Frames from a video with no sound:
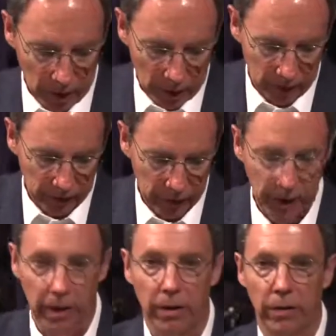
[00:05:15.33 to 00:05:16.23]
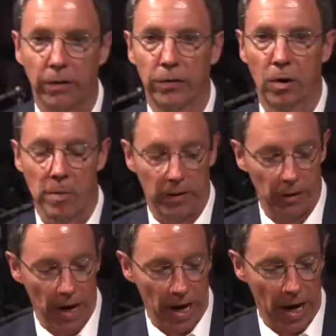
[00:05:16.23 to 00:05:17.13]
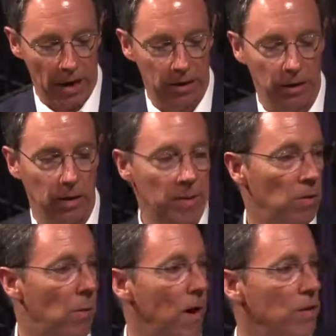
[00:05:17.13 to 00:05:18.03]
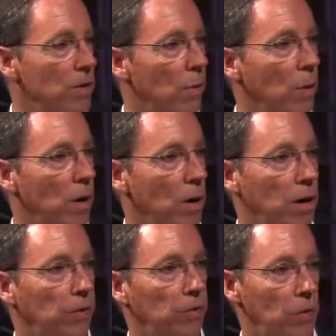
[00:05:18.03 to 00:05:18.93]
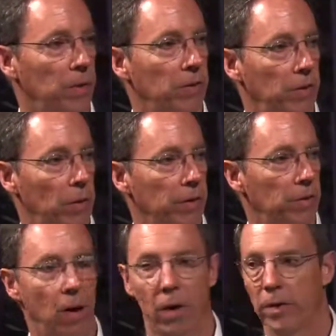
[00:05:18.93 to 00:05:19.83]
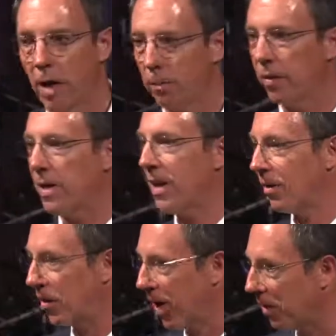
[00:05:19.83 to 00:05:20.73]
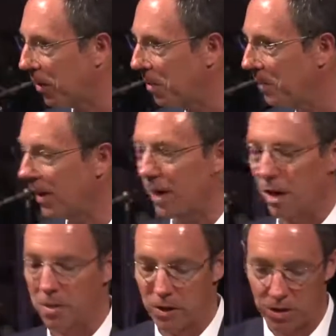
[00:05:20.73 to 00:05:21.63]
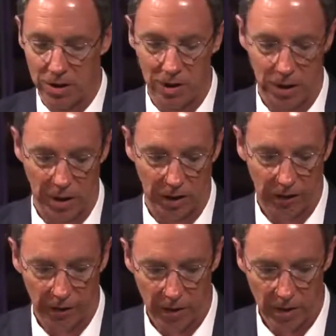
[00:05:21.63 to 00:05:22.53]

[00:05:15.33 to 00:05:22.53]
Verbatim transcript: Let's get into the sermon. And let me remind you that we are in a sermon series called The Upside Down Kingdom, like I mentioned to the kids.